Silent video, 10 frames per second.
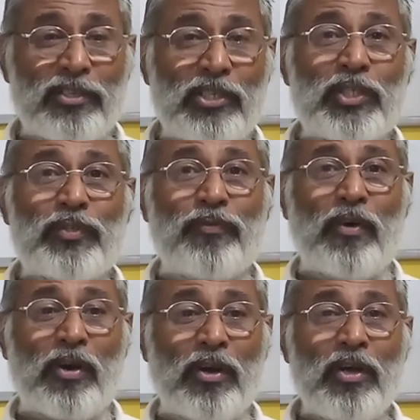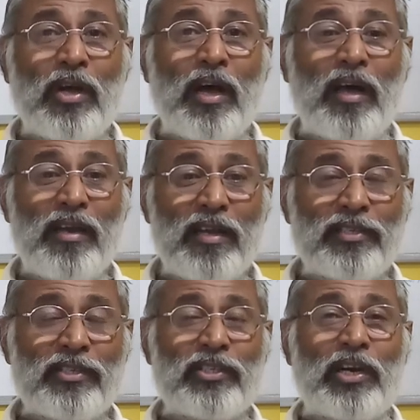This is for
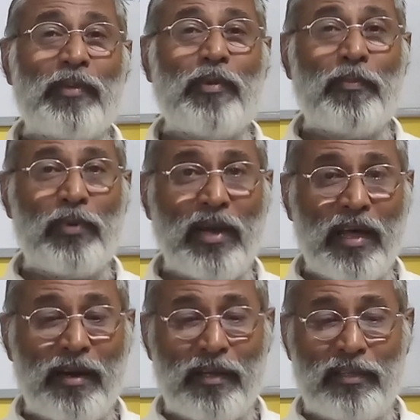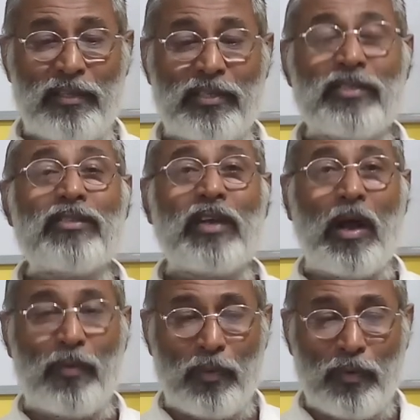unnecessary popularity. This is Rahu.